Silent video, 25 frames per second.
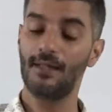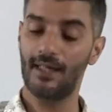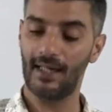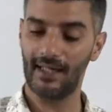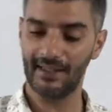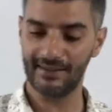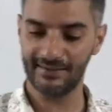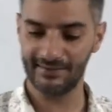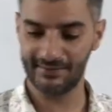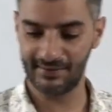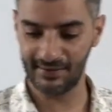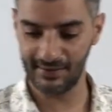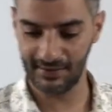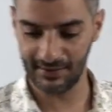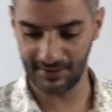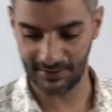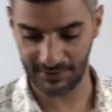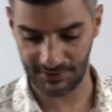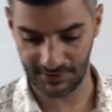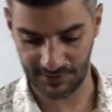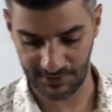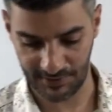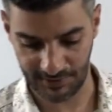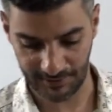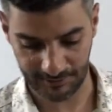
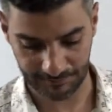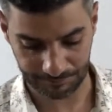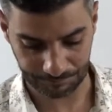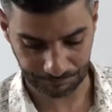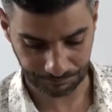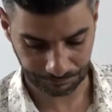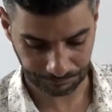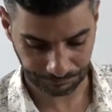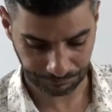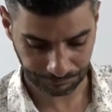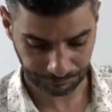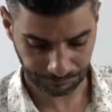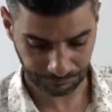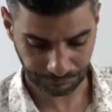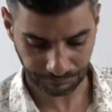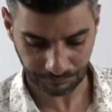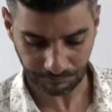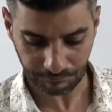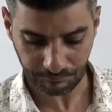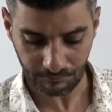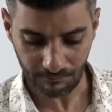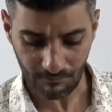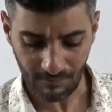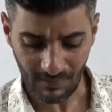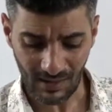ideas.
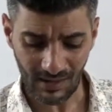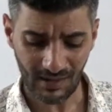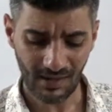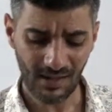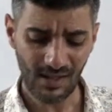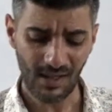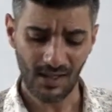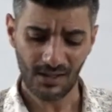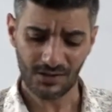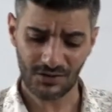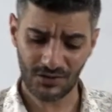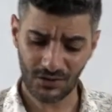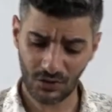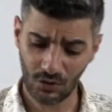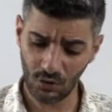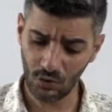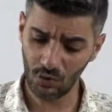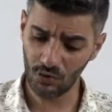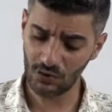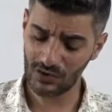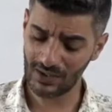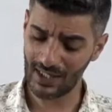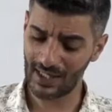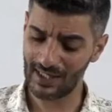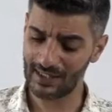
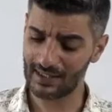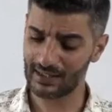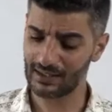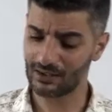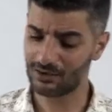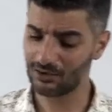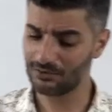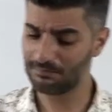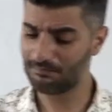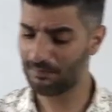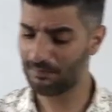Schools are a good